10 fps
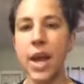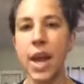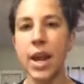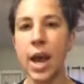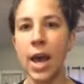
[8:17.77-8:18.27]

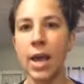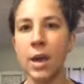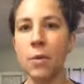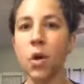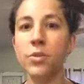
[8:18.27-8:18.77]
And I
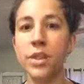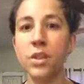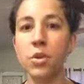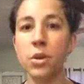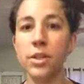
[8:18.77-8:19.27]
am closing
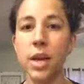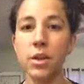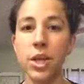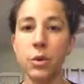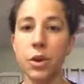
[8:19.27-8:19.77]
the doors
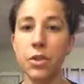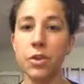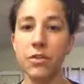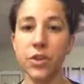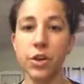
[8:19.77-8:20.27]
on January
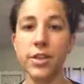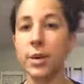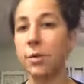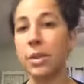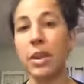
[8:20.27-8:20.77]
31st.
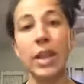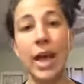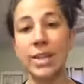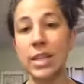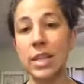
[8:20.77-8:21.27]
That will be the
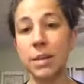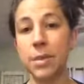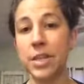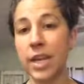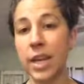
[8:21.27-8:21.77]
last day that I'm
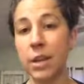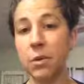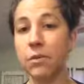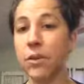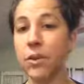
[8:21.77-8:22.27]
going to take
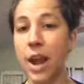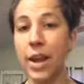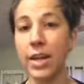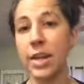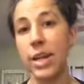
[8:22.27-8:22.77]
anyone for
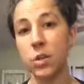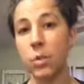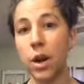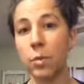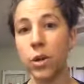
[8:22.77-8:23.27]
90 days
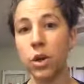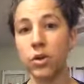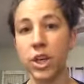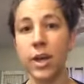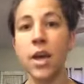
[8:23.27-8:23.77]
one on one
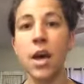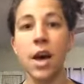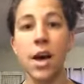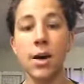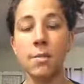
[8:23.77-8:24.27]
coaching.
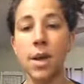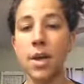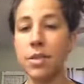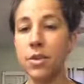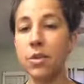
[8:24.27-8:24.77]
Um,
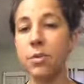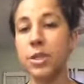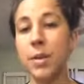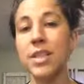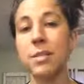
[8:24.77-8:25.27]
and there are three
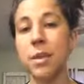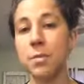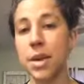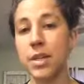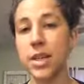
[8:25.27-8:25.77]
spots in my
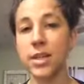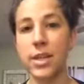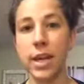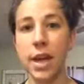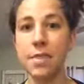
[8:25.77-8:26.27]
beta
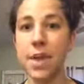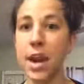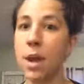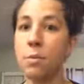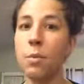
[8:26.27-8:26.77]
testing. And
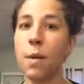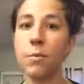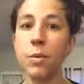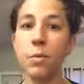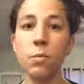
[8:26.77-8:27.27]
then I
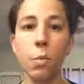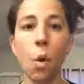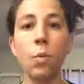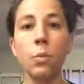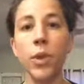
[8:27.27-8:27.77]
probably
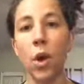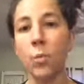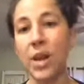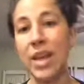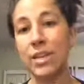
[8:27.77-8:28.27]
won't
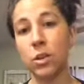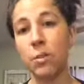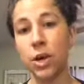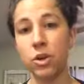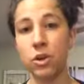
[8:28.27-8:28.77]
reopen it until
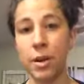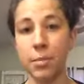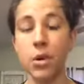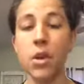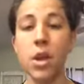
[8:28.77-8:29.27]
March or
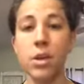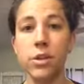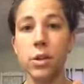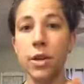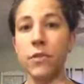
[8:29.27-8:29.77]
April.
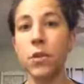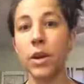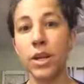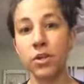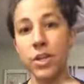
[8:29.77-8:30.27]
So if you
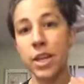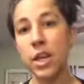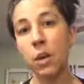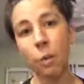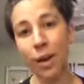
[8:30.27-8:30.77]
are interested
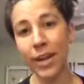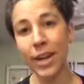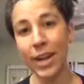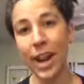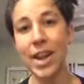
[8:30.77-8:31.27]
and you want to
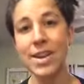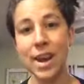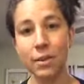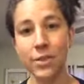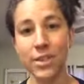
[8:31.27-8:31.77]
get in,
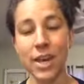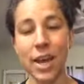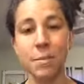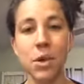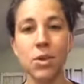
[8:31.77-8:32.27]
now is the
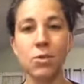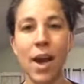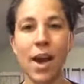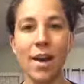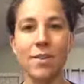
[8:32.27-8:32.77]
time. You
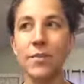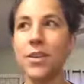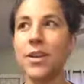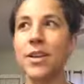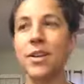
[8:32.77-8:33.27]
have
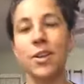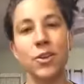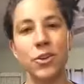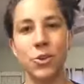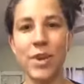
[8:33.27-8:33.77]

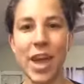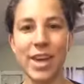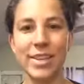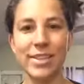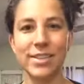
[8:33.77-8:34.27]
two
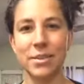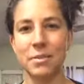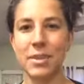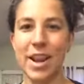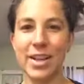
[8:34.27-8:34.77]
days
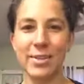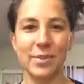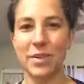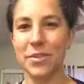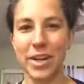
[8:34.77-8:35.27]
three days,
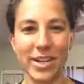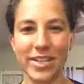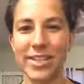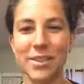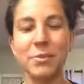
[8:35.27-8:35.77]
whatever it
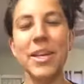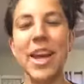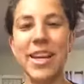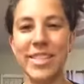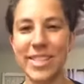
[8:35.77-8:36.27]
is, three
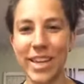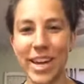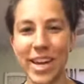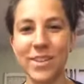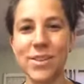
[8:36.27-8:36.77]
days to
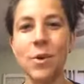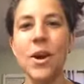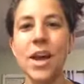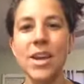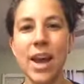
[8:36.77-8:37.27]
get in. So
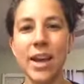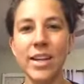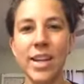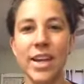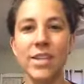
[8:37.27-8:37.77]

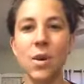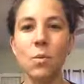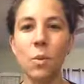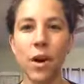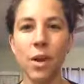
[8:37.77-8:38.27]
90 days,
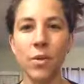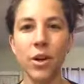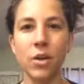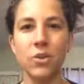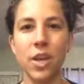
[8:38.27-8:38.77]
one on
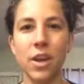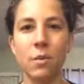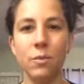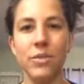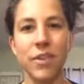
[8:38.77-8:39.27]
one coaching,
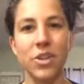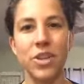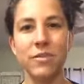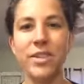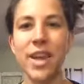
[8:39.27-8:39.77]

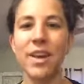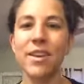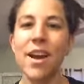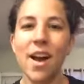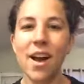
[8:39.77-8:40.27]
refresh and reset.
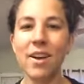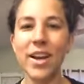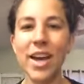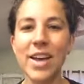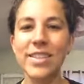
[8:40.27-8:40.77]
All
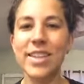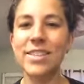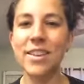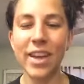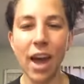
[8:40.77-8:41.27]
right, guys,
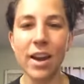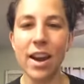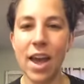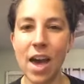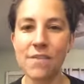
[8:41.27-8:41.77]
that's all I got.
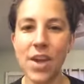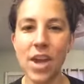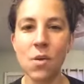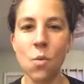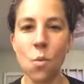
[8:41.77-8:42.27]
Have
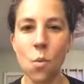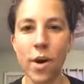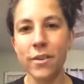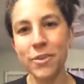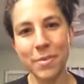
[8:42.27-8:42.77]
a
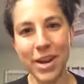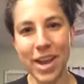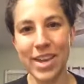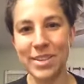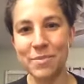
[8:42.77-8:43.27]
wonderful
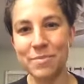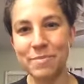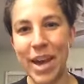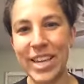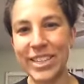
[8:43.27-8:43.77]
Monday.
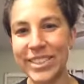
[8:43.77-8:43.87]
Bye.